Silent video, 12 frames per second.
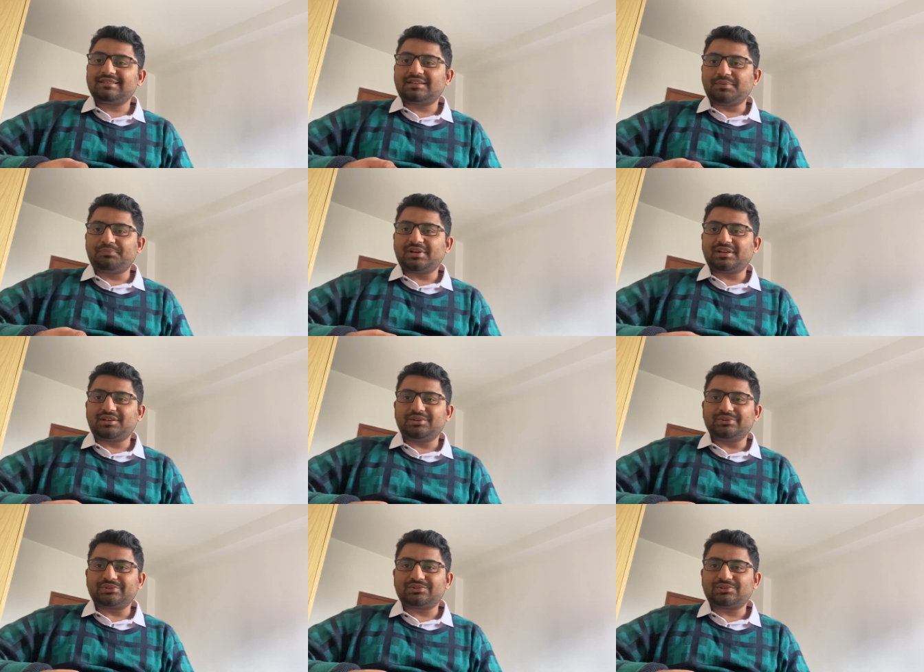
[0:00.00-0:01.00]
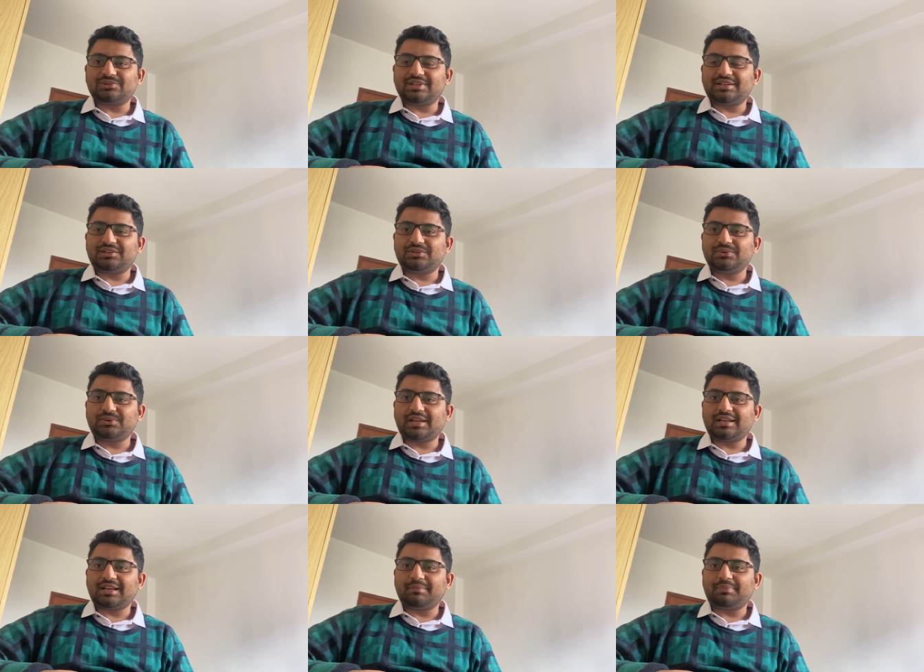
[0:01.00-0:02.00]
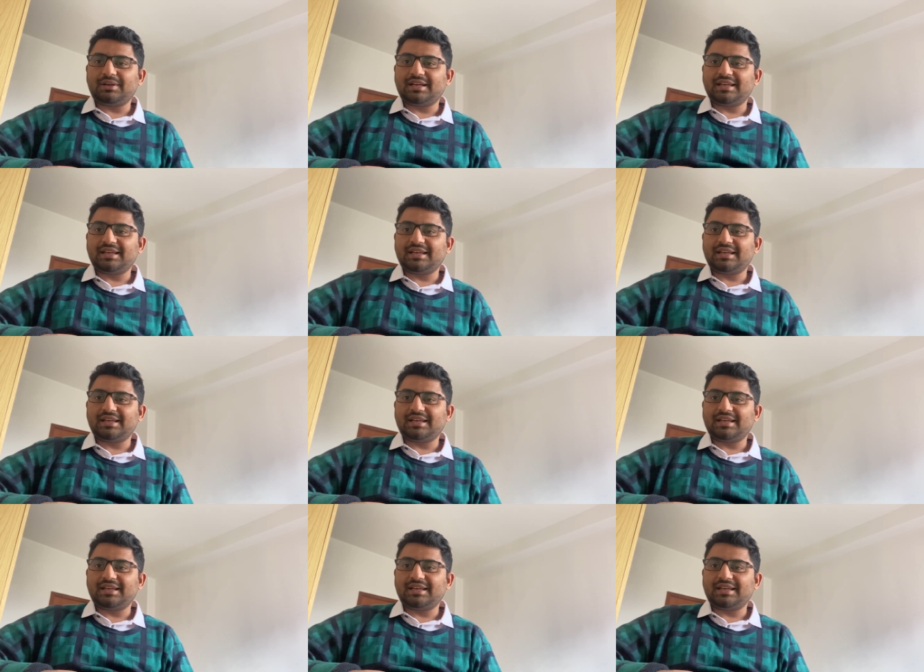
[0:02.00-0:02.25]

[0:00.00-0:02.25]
temporary use, so that you can apply